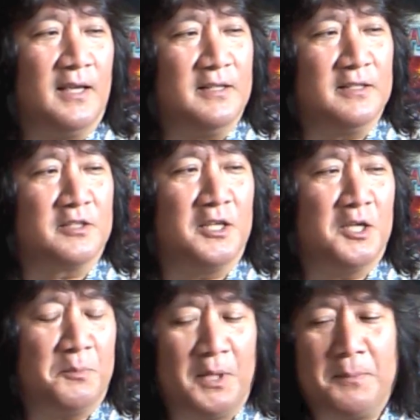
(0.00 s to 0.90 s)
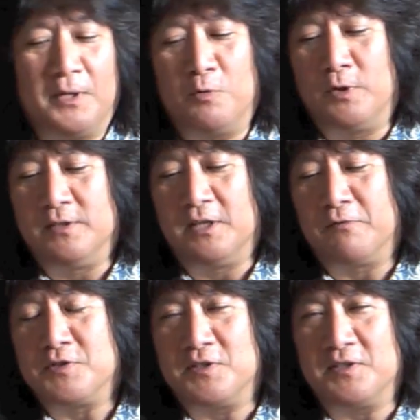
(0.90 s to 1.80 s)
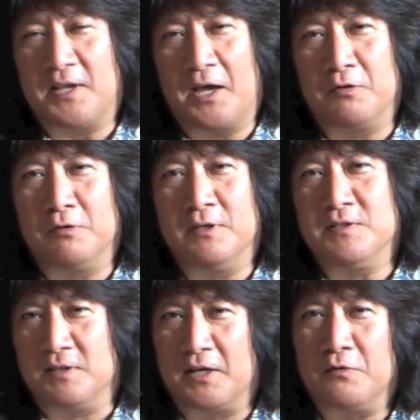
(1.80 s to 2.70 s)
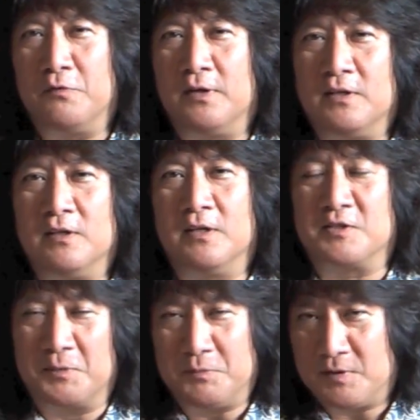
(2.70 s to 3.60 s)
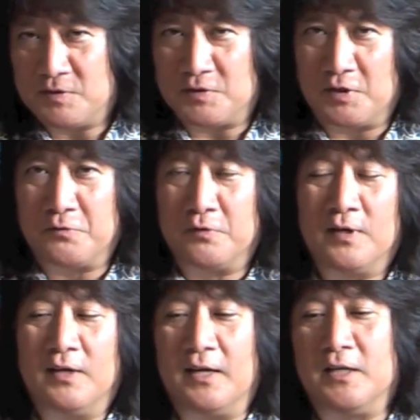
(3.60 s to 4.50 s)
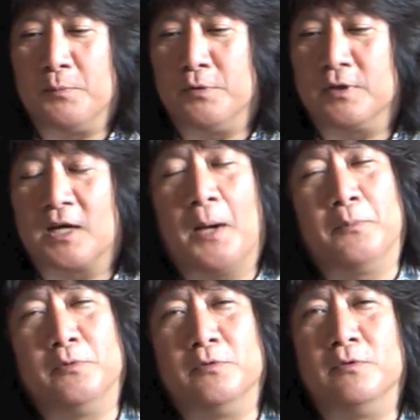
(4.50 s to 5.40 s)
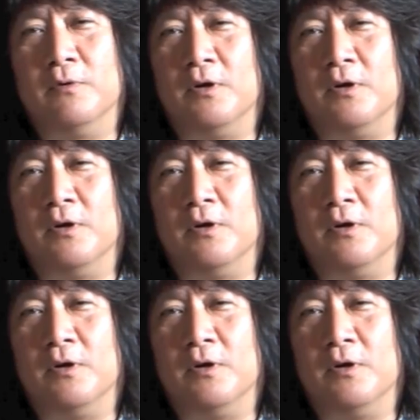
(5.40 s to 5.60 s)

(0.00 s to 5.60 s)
And then King Kamehameha I never seen cattle in his life, and he accepted this gift, and he put a kapu